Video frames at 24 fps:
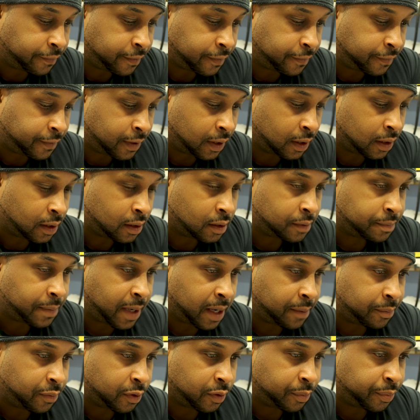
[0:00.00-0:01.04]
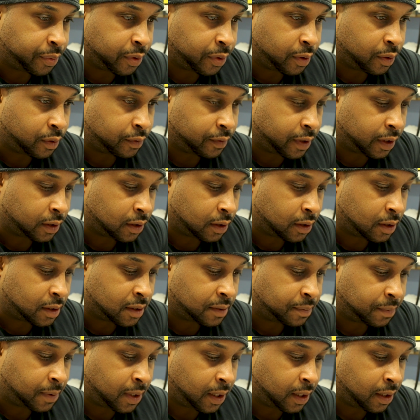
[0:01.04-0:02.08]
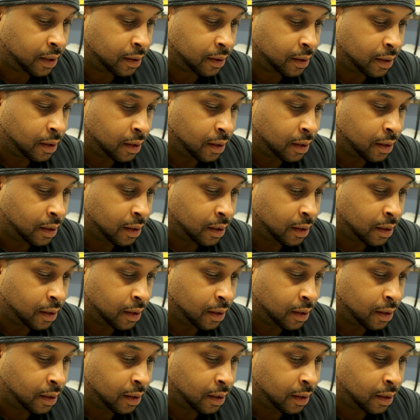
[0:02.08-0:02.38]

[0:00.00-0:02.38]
15-inch MacBook Pro Retina display.